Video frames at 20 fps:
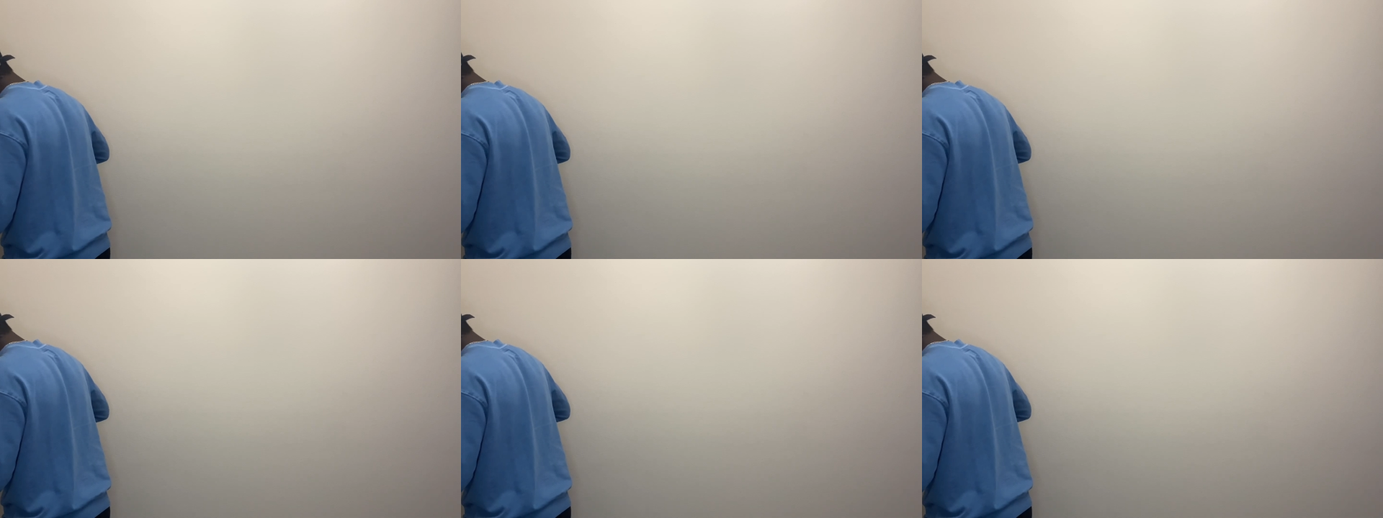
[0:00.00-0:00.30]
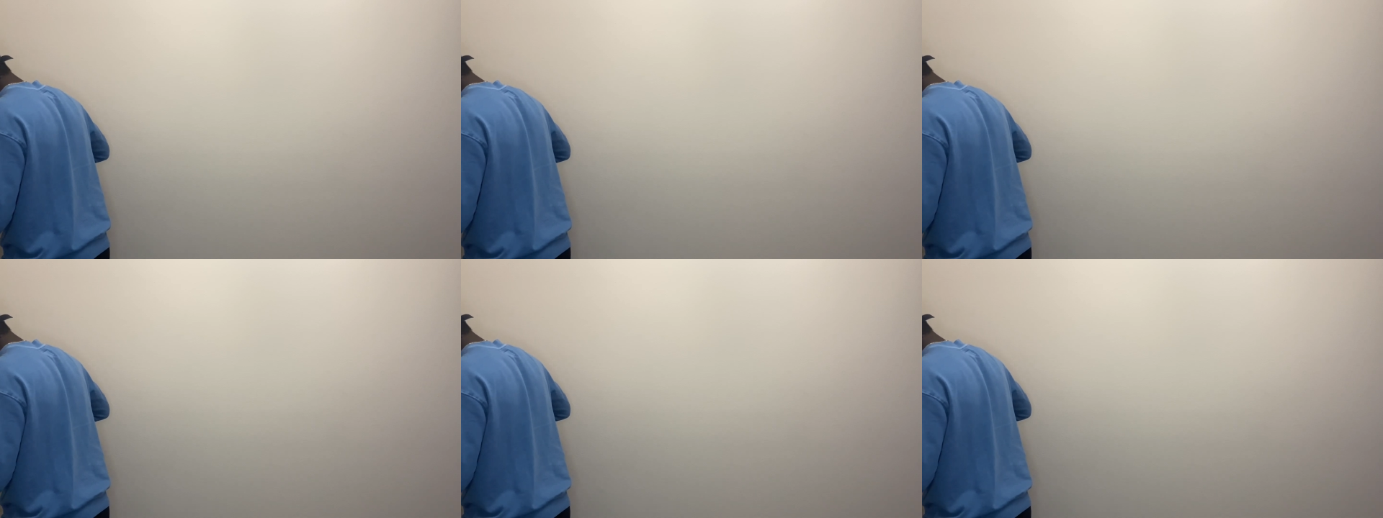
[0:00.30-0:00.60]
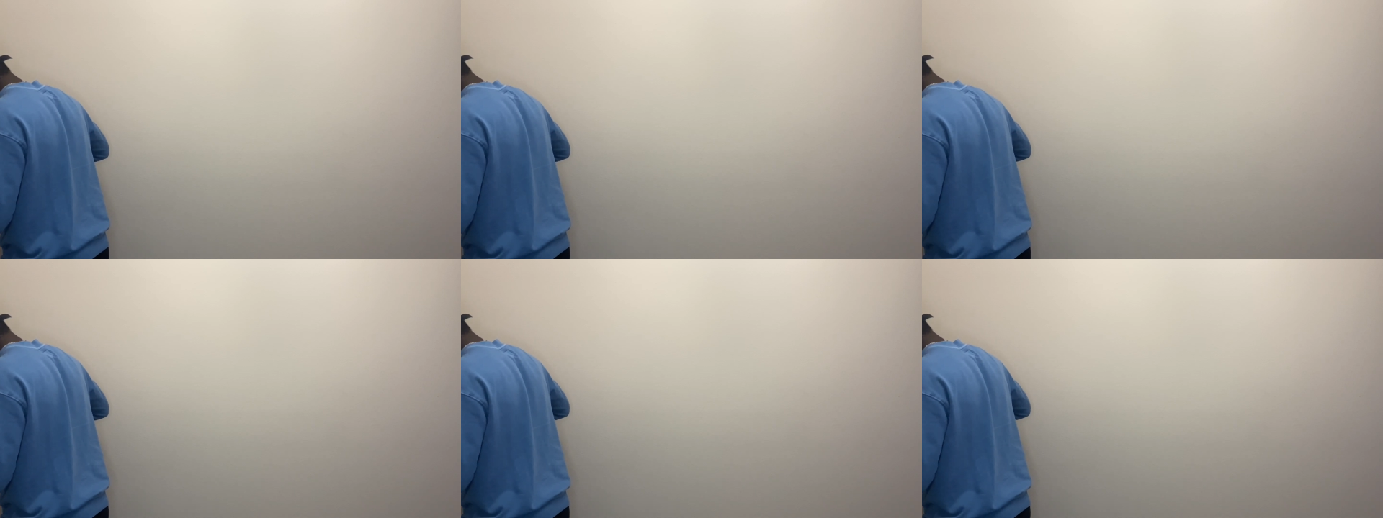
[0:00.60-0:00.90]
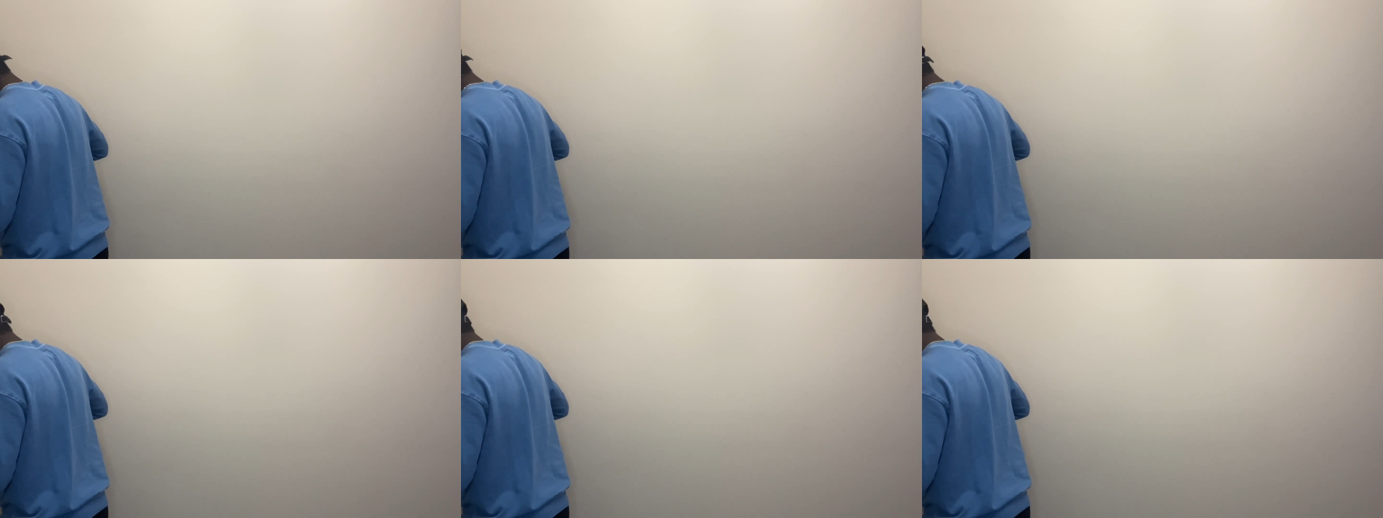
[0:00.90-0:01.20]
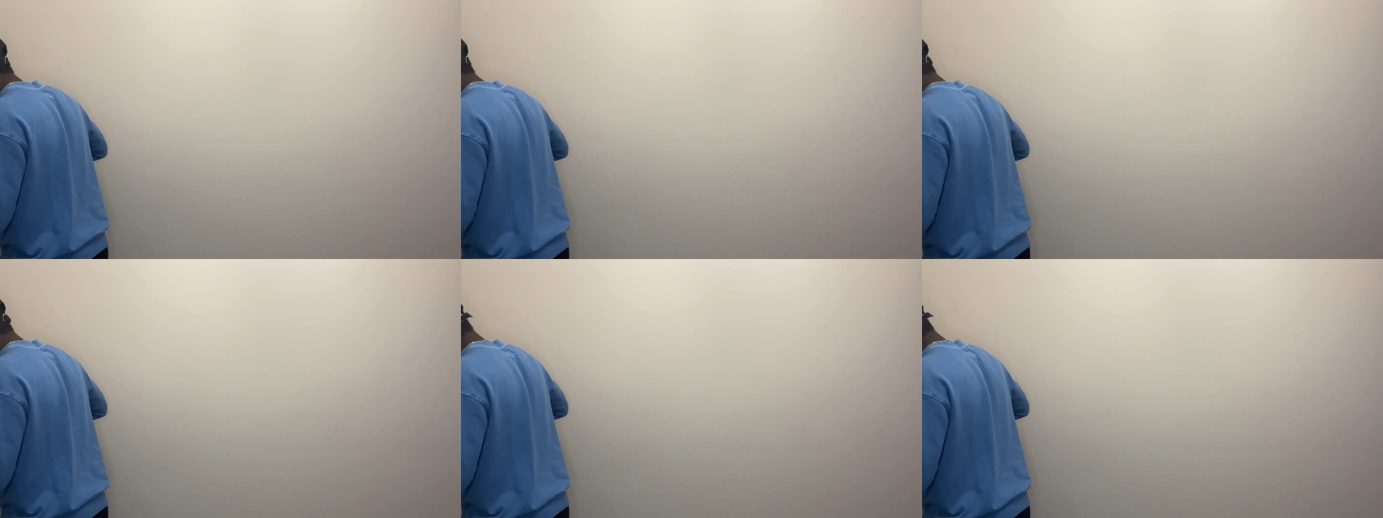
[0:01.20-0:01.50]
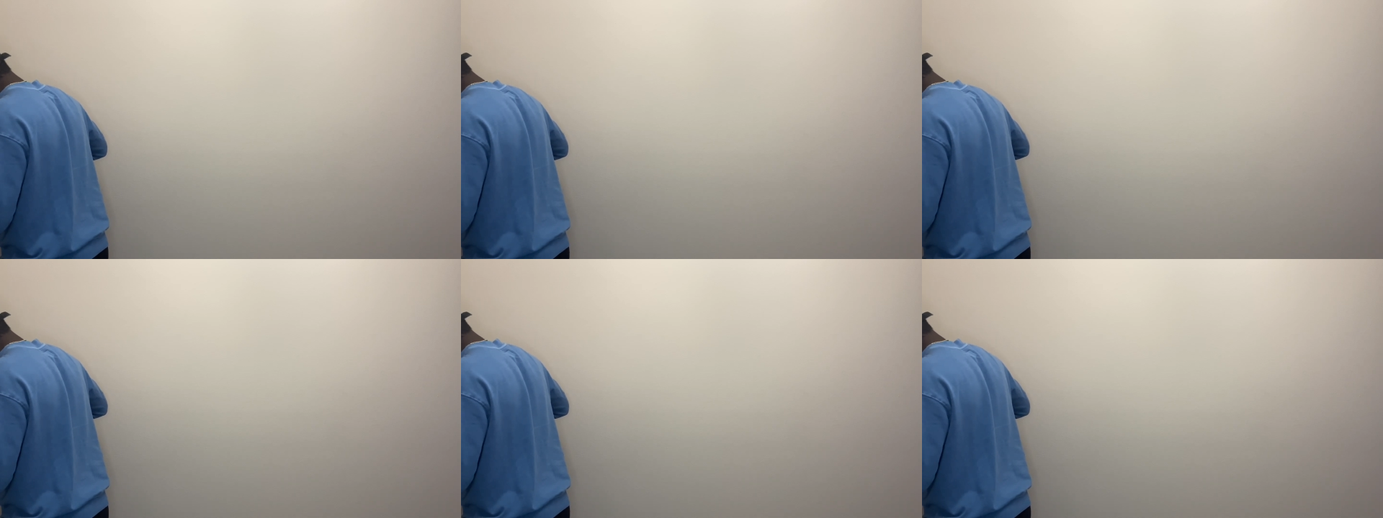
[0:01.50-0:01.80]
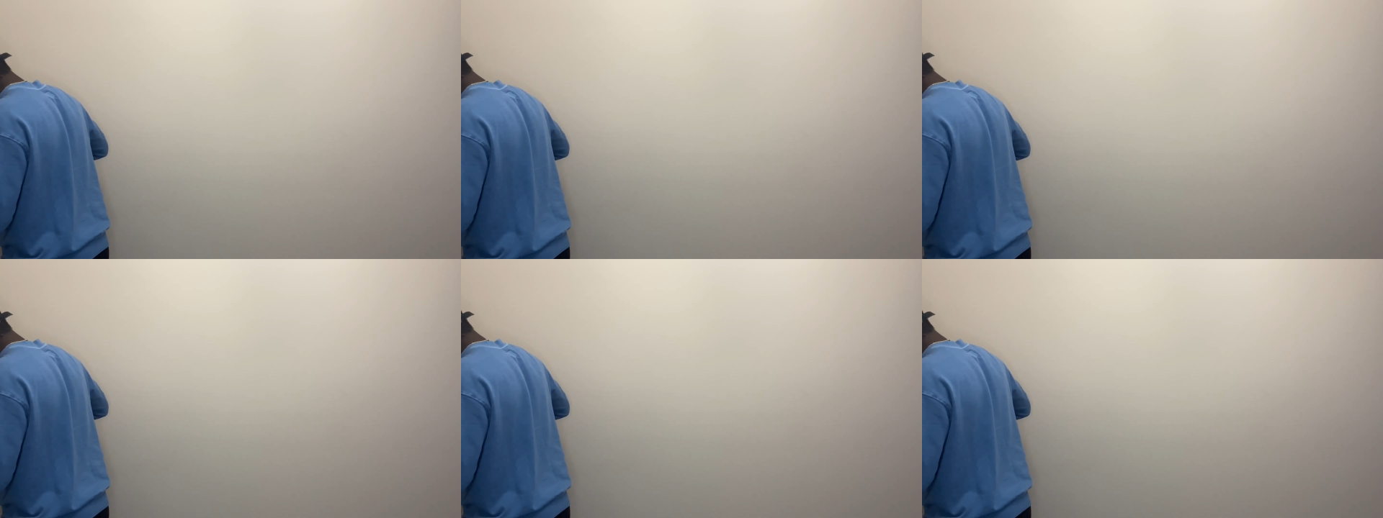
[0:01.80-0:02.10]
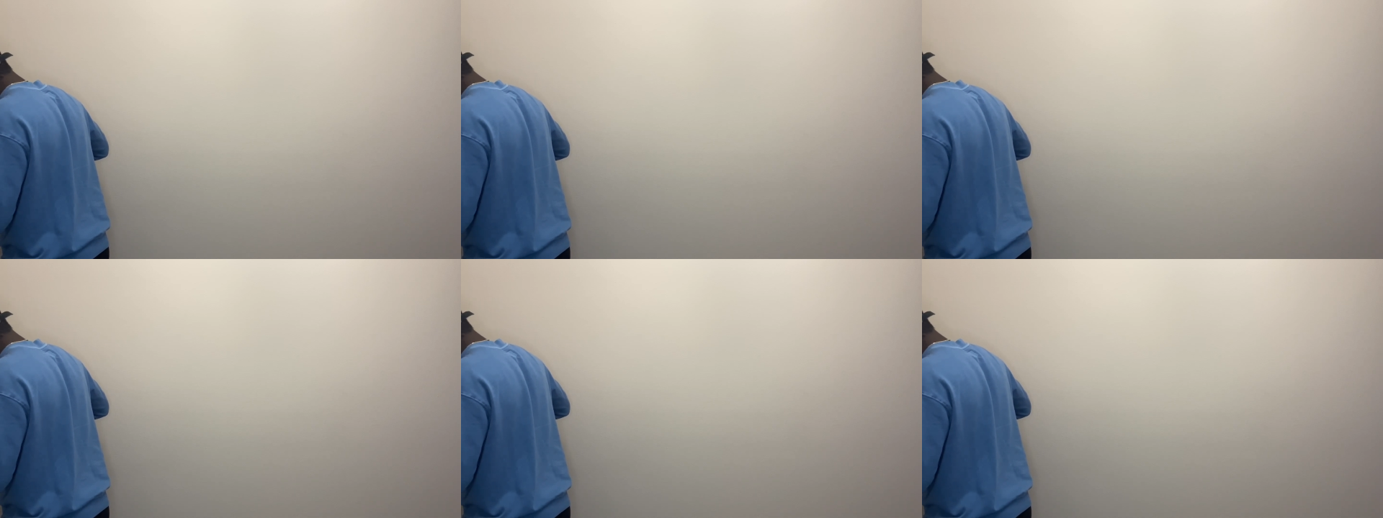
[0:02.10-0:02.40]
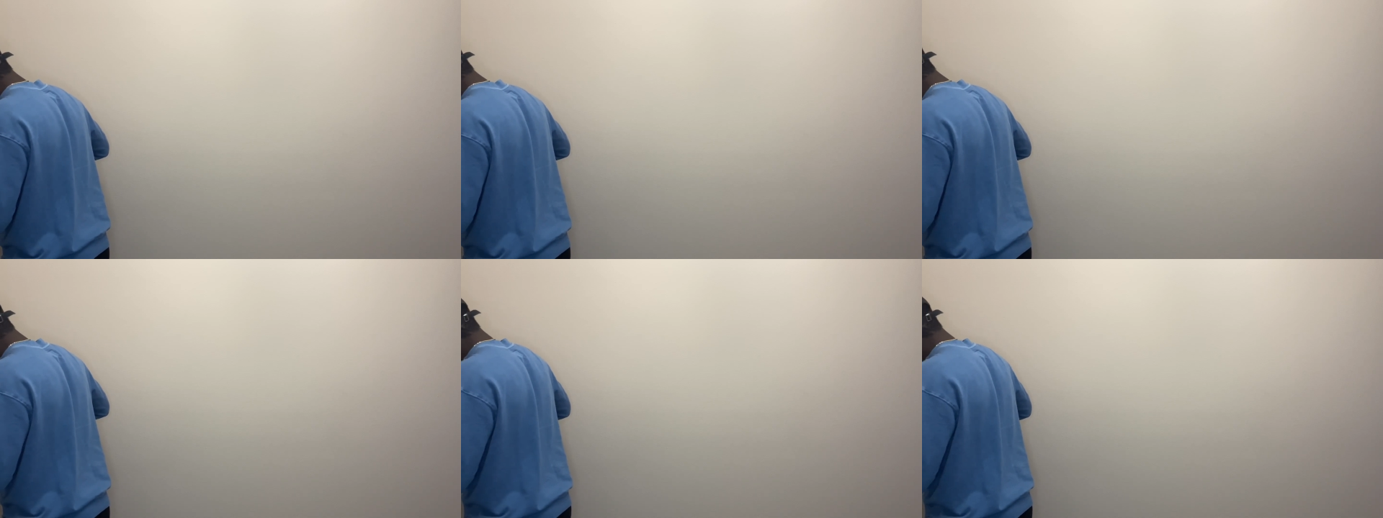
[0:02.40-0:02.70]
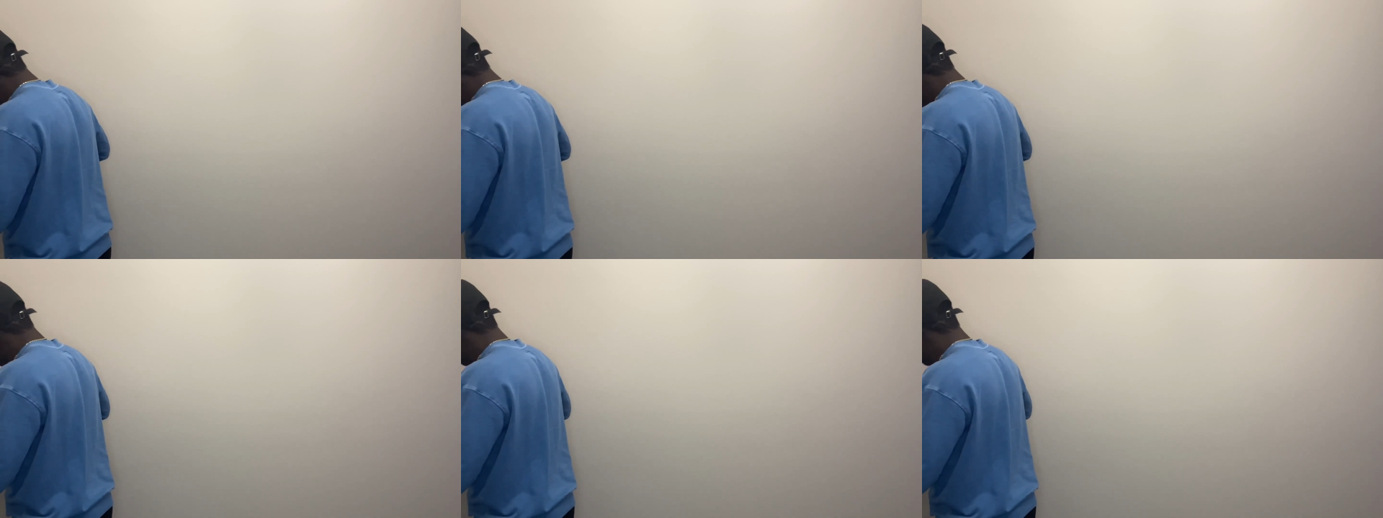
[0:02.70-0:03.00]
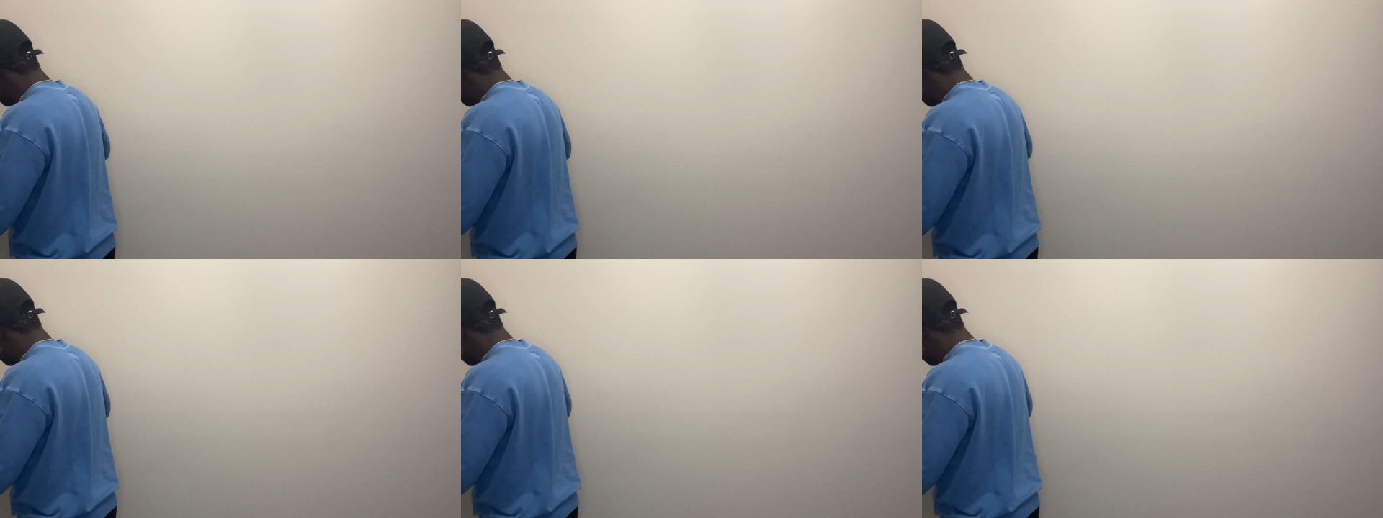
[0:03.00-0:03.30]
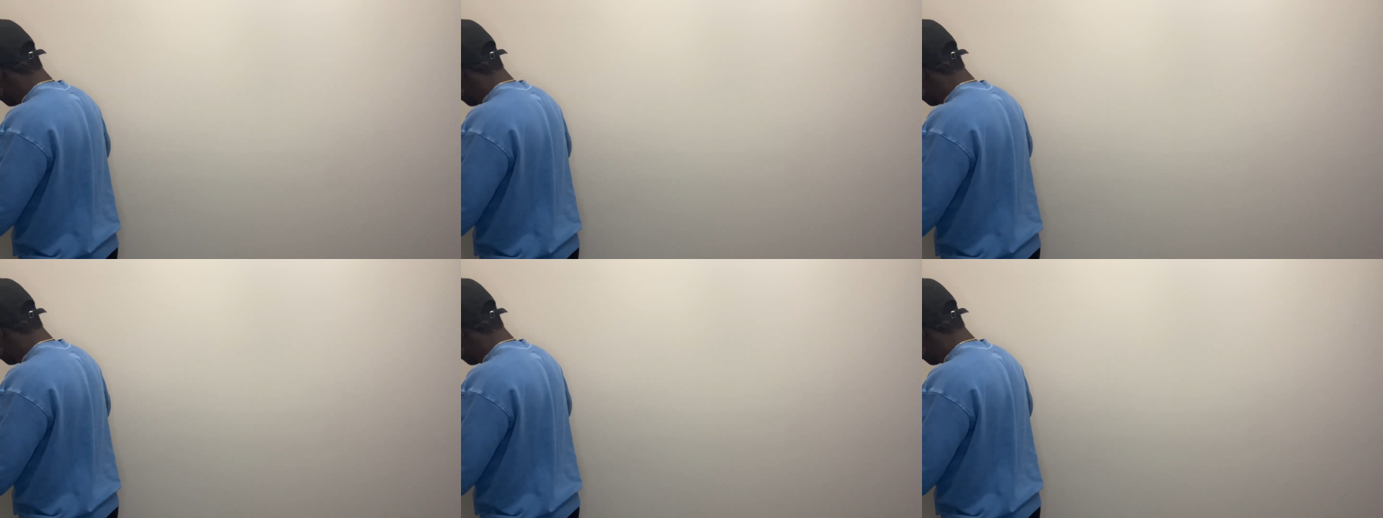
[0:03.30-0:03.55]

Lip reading: Nobody's mouth can be seen.